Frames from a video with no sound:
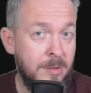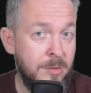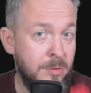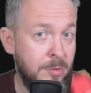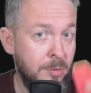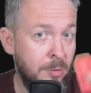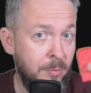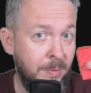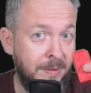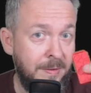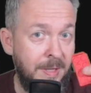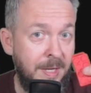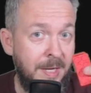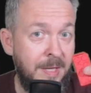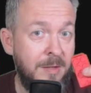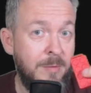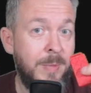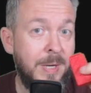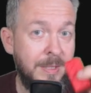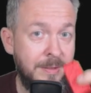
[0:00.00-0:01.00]
So with
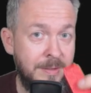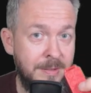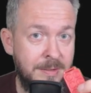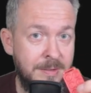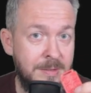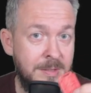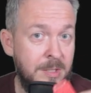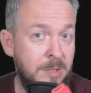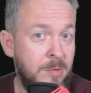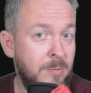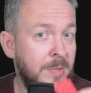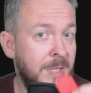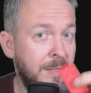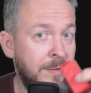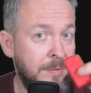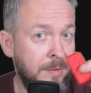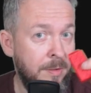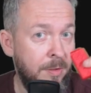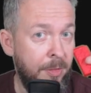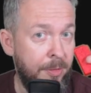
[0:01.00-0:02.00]
eight buttons you
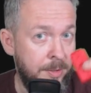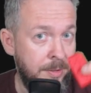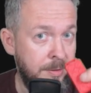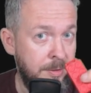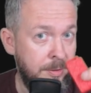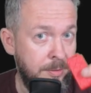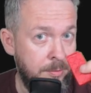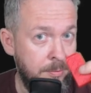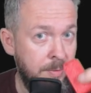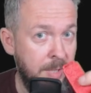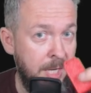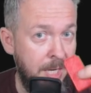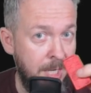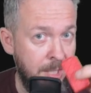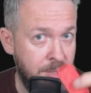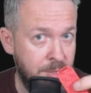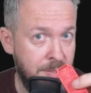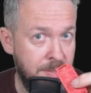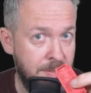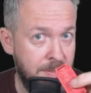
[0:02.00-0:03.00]
get thirty-two
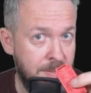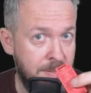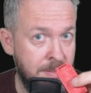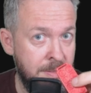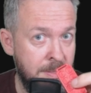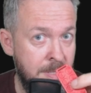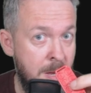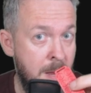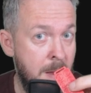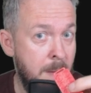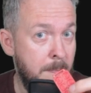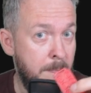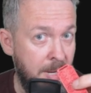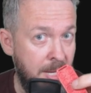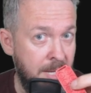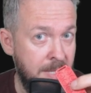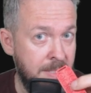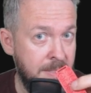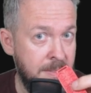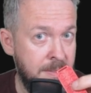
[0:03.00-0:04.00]
actions,
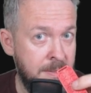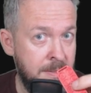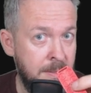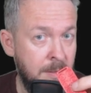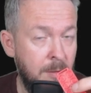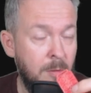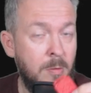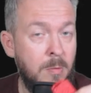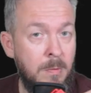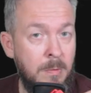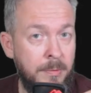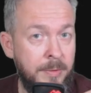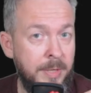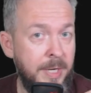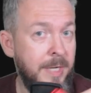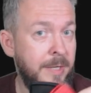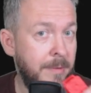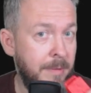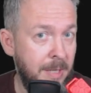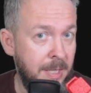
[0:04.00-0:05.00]
plus hold
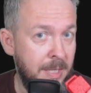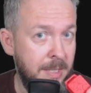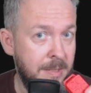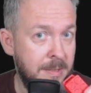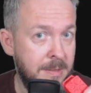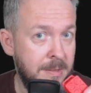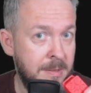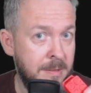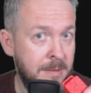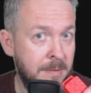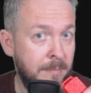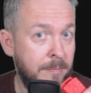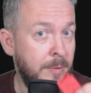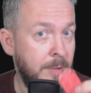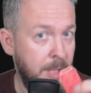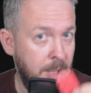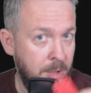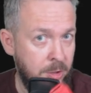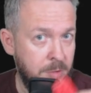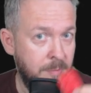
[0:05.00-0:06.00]
and release,
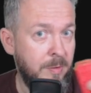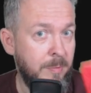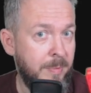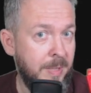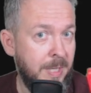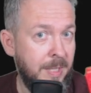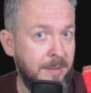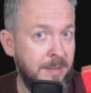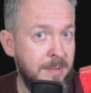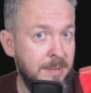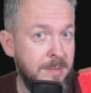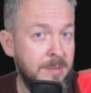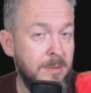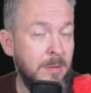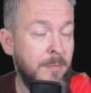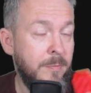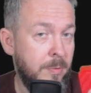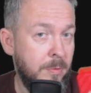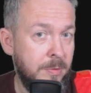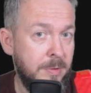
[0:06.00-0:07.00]
for each of the buttons,
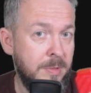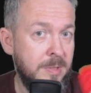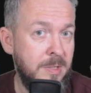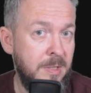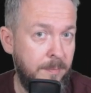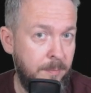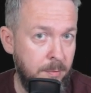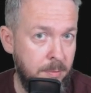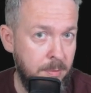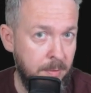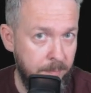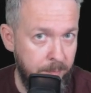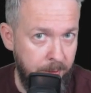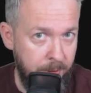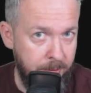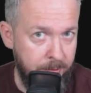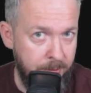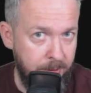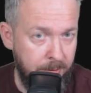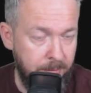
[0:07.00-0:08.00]
of course, if you
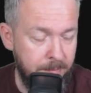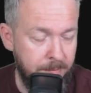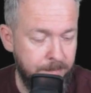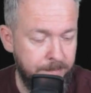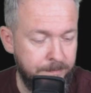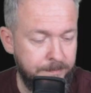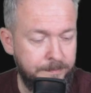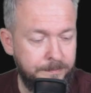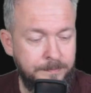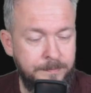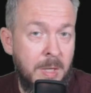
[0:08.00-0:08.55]
configure it.